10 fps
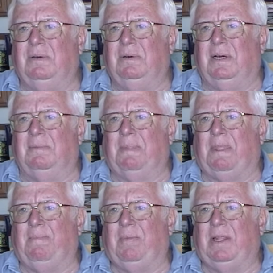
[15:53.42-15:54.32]
to
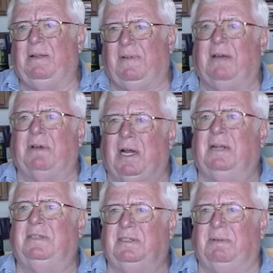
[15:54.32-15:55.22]
um, fly
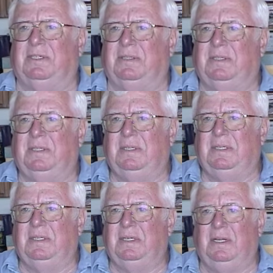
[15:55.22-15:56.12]
reconnaissance missions.
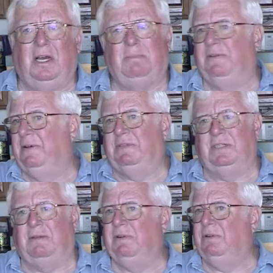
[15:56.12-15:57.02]
And the
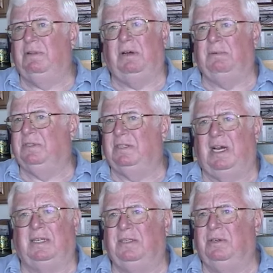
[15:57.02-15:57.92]
RB-57 would do almost
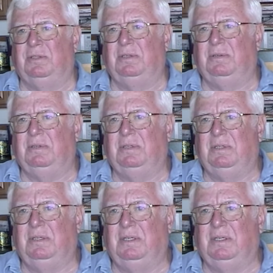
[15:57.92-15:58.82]
as high as the U-2.
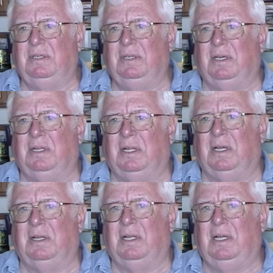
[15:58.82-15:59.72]
Mm.
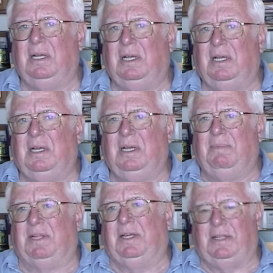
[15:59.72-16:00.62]
And uh,
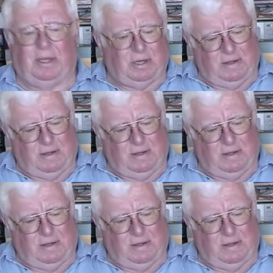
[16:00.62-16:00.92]
but they'd